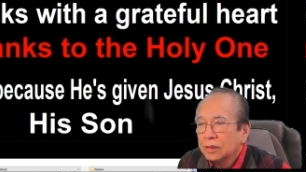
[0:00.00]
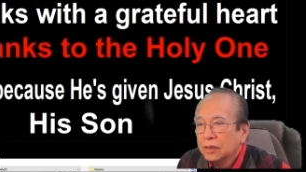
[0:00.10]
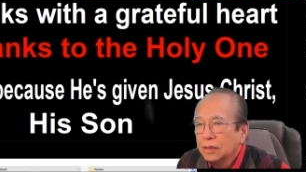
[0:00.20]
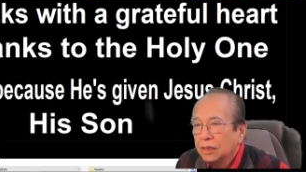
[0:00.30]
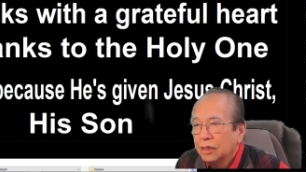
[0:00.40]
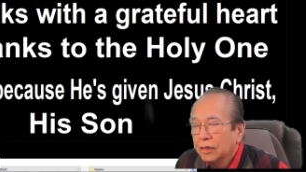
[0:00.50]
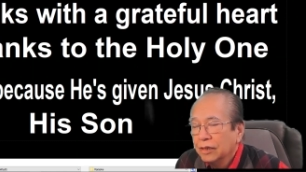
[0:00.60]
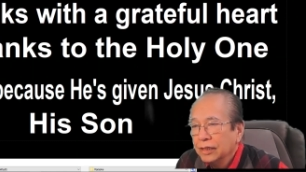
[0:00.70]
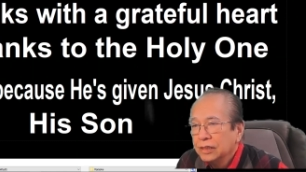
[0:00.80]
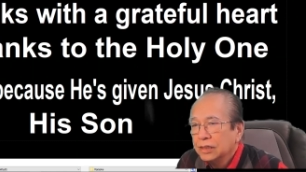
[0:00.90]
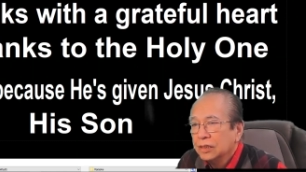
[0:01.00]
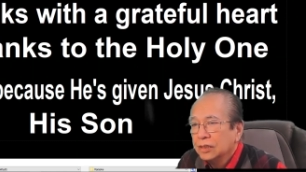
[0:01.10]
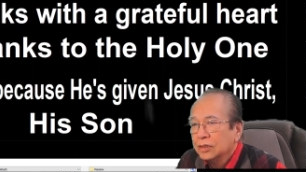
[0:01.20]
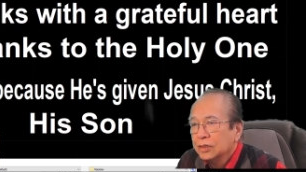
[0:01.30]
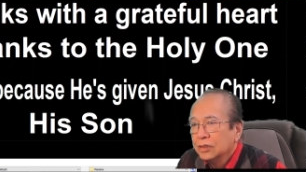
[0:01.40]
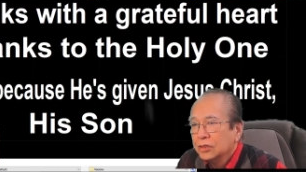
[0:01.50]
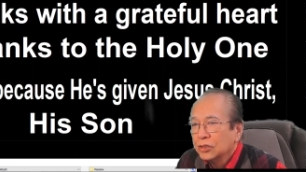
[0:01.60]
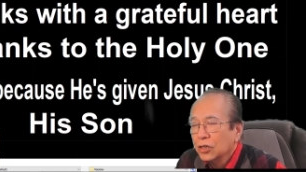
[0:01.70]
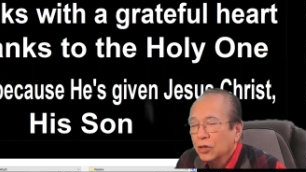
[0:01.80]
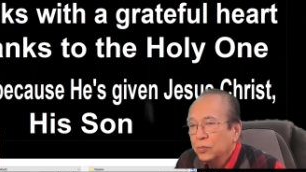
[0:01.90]
All right.
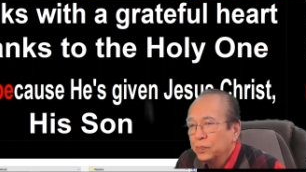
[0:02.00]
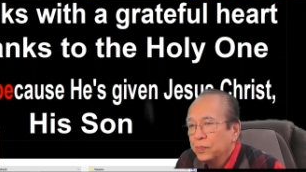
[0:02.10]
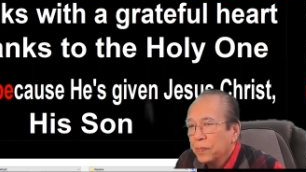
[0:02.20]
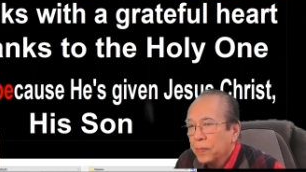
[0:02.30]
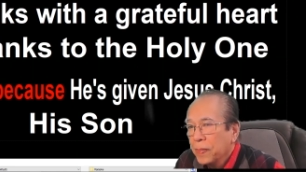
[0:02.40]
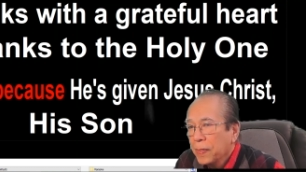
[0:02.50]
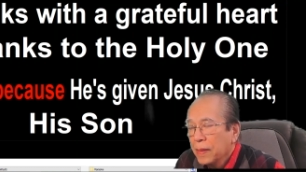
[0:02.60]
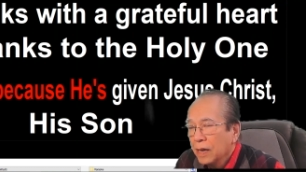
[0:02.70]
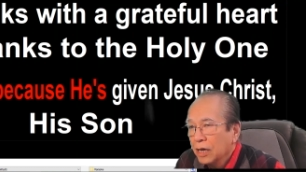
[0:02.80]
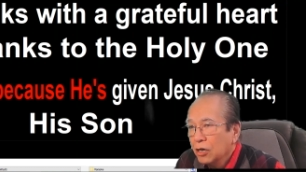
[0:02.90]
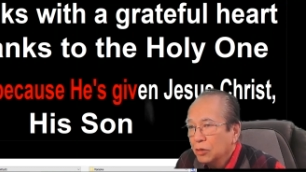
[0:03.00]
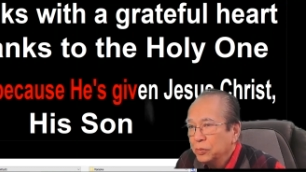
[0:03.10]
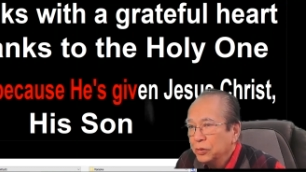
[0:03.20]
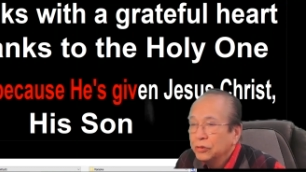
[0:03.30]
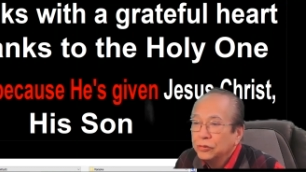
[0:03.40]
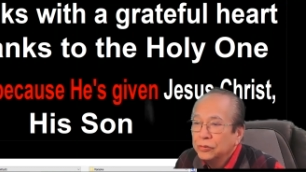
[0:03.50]
So I hope you